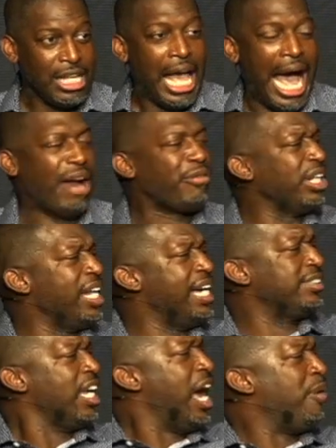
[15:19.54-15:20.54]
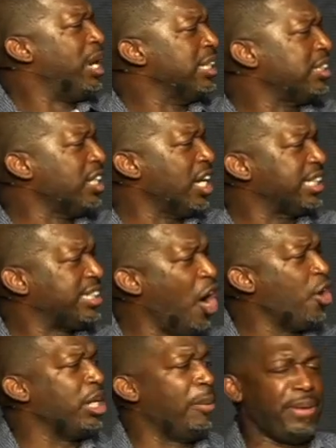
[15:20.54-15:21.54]
I realized when I started
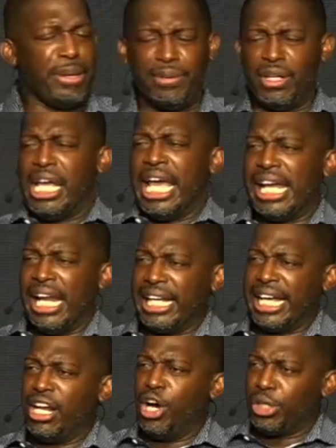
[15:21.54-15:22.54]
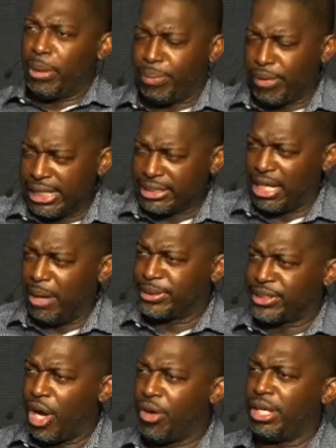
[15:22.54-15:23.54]
talking to people and I got all depressed because I was
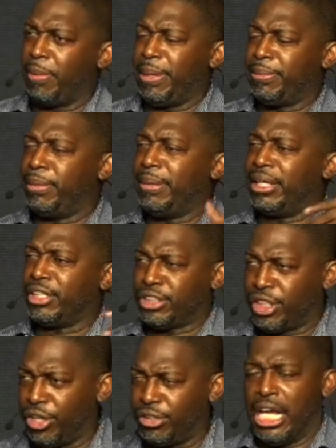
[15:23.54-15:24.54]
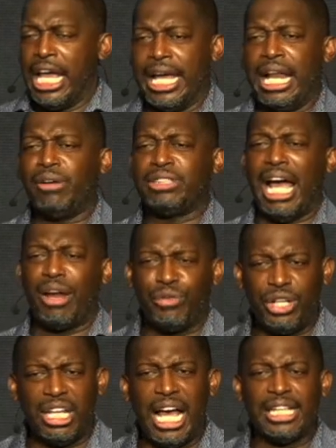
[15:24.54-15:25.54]
talking to people about the church and I was I
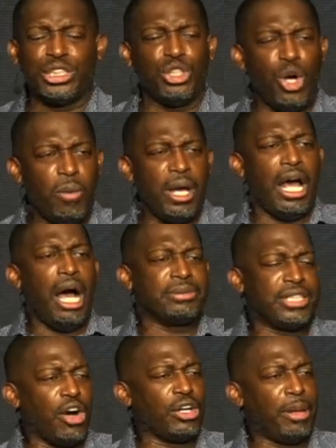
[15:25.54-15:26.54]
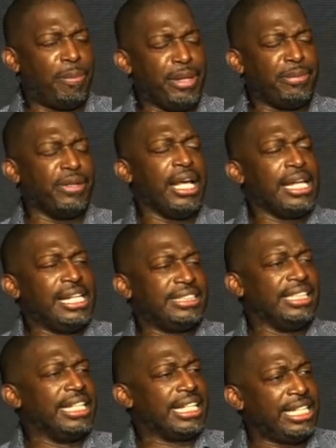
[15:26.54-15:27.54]
realized, you know what? I'm talking to people that's
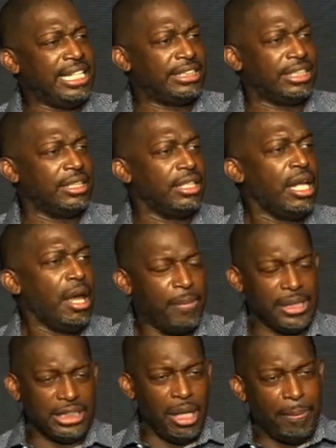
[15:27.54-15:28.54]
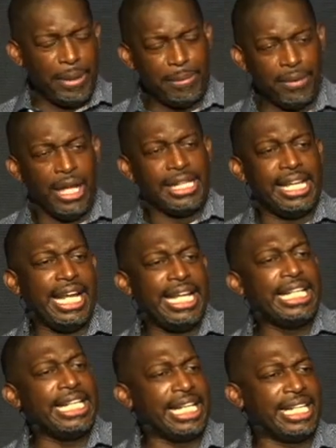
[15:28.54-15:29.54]
in the kitchen. But some people that ain't
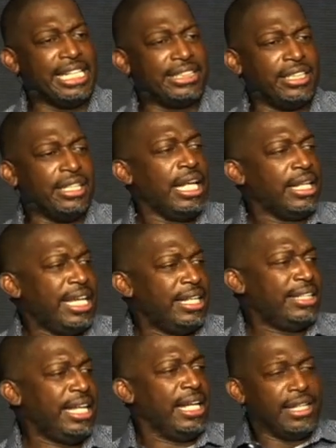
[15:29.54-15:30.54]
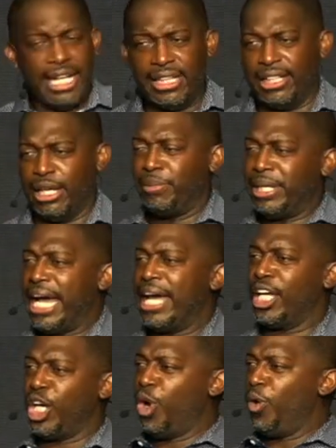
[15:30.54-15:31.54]
in the kitchen, they they they think we got
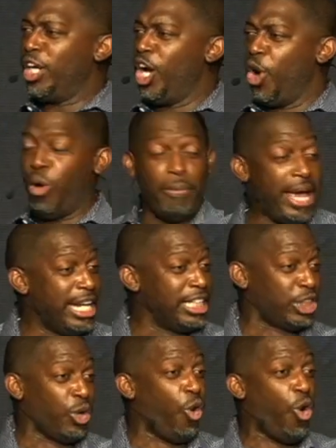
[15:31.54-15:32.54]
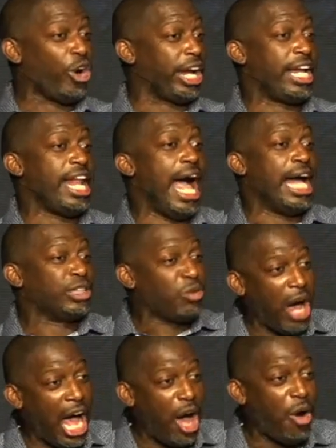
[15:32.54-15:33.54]
it going on. Man, it's so organized.
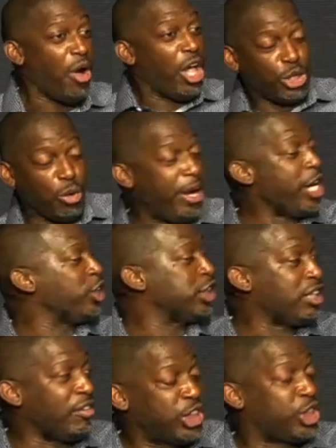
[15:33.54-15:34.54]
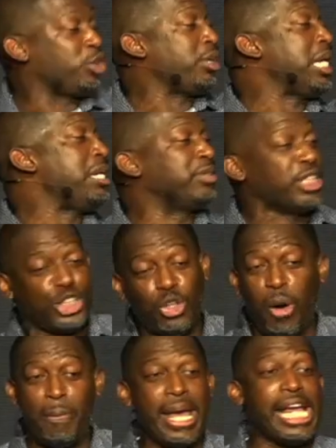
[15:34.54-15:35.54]
Wow, the way your stuff streams is
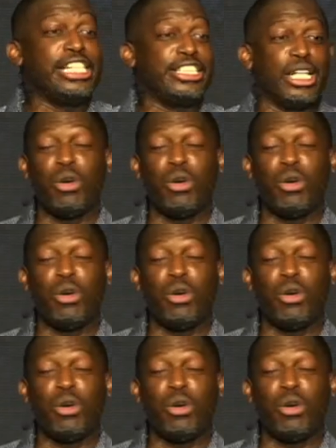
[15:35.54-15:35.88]
so amazing.